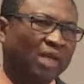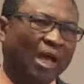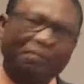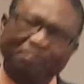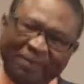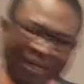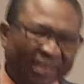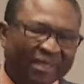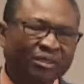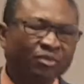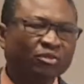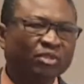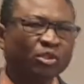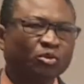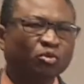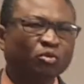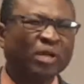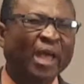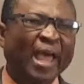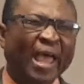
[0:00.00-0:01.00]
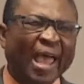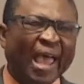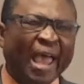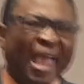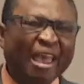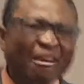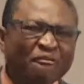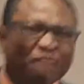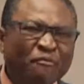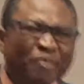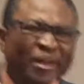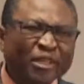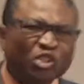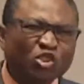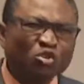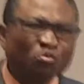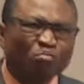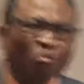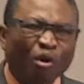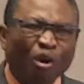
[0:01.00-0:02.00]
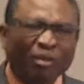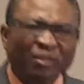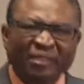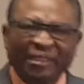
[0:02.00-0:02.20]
I'm telling you the truth. Every small